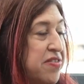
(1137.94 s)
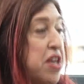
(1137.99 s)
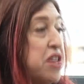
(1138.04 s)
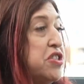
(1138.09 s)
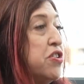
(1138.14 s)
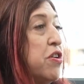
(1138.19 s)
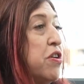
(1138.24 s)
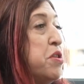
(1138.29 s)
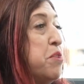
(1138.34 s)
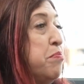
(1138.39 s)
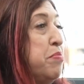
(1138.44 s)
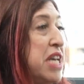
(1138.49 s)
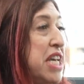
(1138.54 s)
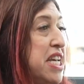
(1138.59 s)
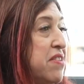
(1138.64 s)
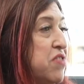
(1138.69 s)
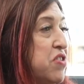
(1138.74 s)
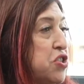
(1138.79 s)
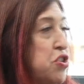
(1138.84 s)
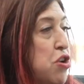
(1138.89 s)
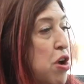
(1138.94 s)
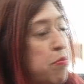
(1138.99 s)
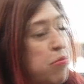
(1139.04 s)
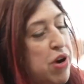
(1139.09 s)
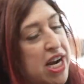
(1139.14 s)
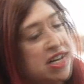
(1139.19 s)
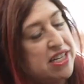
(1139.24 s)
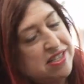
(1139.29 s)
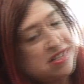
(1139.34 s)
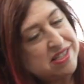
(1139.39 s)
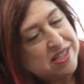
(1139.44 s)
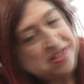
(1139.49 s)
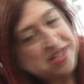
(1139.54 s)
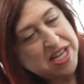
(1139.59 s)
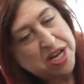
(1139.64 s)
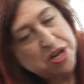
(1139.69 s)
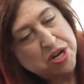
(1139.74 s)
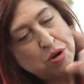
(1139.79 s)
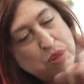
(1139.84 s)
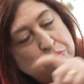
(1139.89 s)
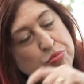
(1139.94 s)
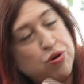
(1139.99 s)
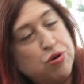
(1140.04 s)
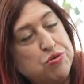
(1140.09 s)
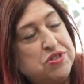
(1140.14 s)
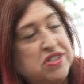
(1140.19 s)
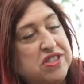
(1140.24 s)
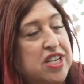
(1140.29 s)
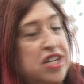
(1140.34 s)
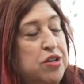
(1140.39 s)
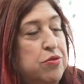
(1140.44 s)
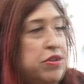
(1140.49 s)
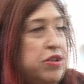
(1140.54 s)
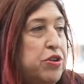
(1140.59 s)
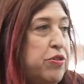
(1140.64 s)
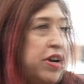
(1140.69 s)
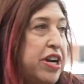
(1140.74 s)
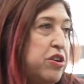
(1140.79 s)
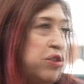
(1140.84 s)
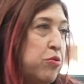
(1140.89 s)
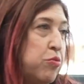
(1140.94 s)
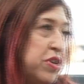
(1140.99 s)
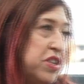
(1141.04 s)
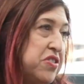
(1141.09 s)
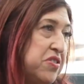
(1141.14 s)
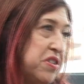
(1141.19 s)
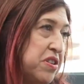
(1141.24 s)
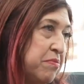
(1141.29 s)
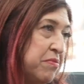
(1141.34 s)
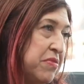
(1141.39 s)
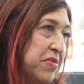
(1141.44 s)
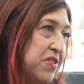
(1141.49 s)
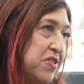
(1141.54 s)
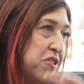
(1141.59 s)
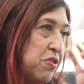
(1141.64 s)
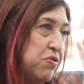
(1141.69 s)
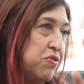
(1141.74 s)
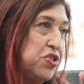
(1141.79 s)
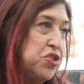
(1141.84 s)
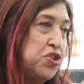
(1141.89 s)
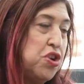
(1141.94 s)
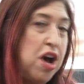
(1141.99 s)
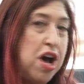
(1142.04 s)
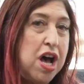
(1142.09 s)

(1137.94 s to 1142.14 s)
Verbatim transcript: and that's sorry, the P of the stop practice is then proceed with greater wisdom. So proceed.